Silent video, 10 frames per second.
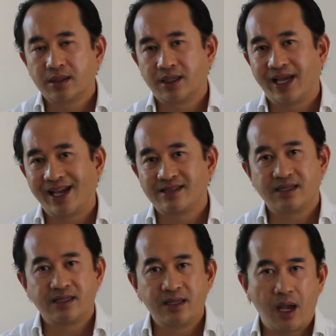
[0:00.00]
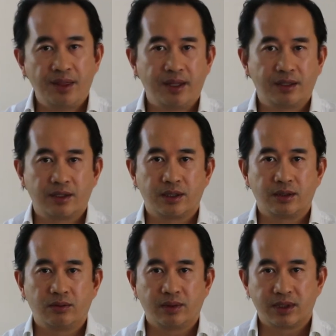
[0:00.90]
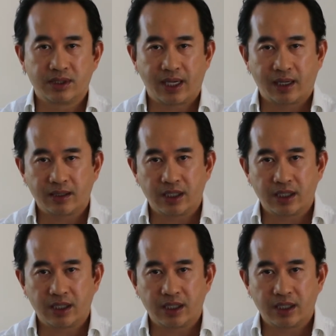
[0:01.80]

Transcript: that has nothing to do with the second